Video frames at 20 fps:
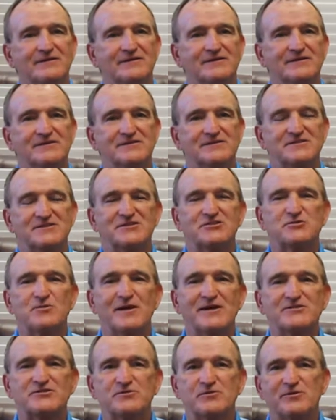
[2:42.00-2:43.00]
the
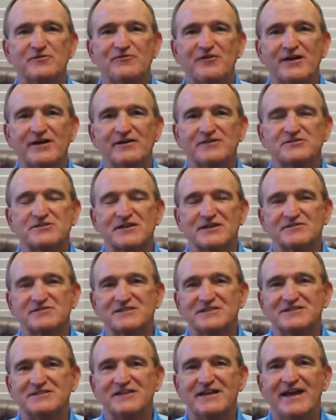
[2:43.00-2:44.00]
situation we find ourselves
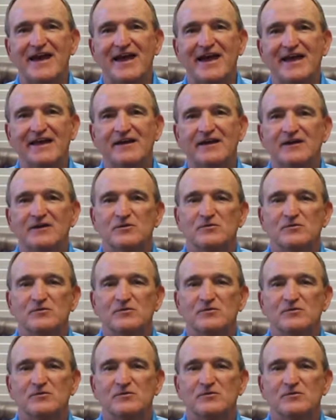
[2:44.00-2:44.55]
in today,